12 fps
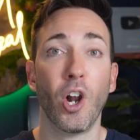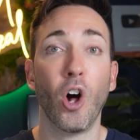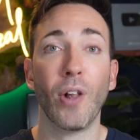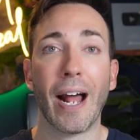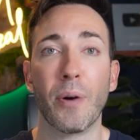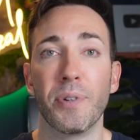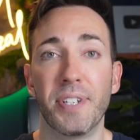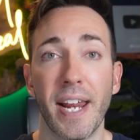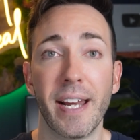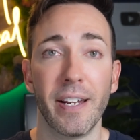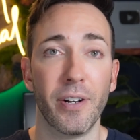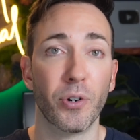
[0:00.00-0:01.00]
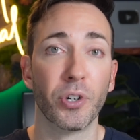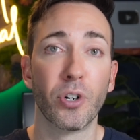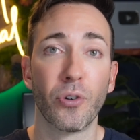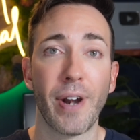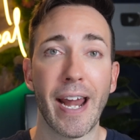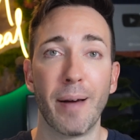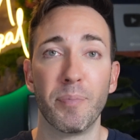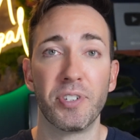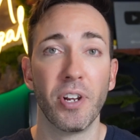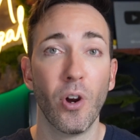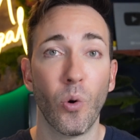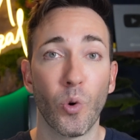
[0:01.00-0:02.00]
all outdated or
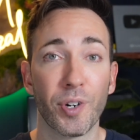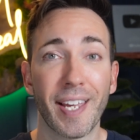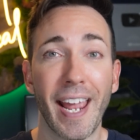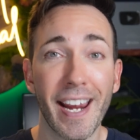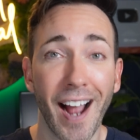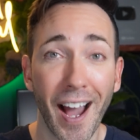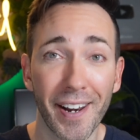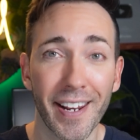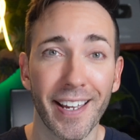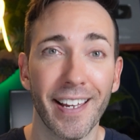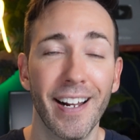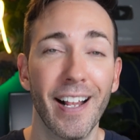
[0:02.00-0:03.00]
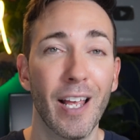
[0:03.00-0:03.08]
cramped or chaotic,